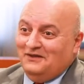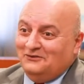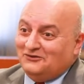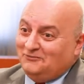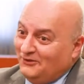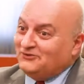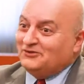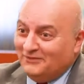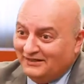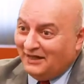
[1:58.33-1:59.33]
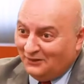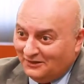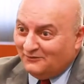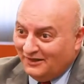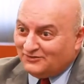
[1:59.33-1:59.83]
We're supposed to be not
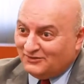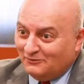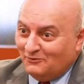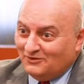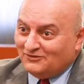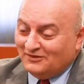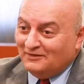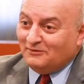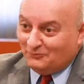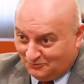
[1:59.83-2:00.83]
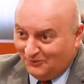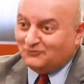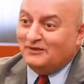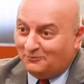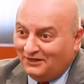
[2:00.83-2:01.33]
only resting when we sleep, but we're supposed
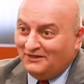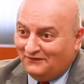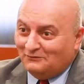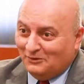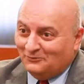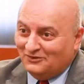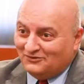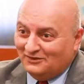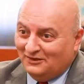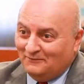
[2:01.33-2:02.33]
to be breathing when we sleep.